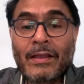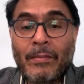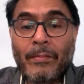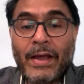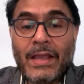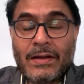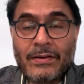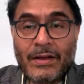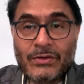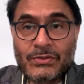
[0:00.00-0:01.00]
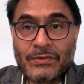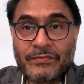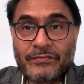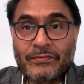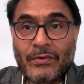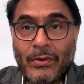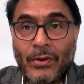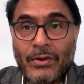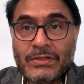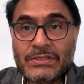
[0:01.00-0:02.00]
By introduction of
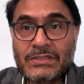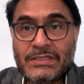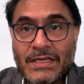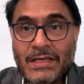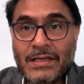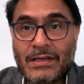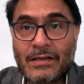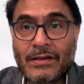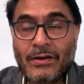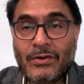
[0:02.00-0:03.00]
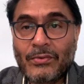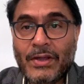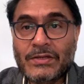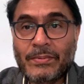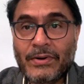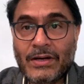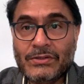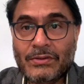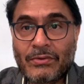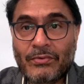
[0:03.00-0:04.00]
clause C to
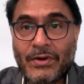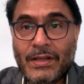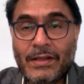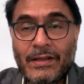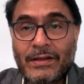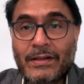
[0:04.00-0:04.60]
explanation 3,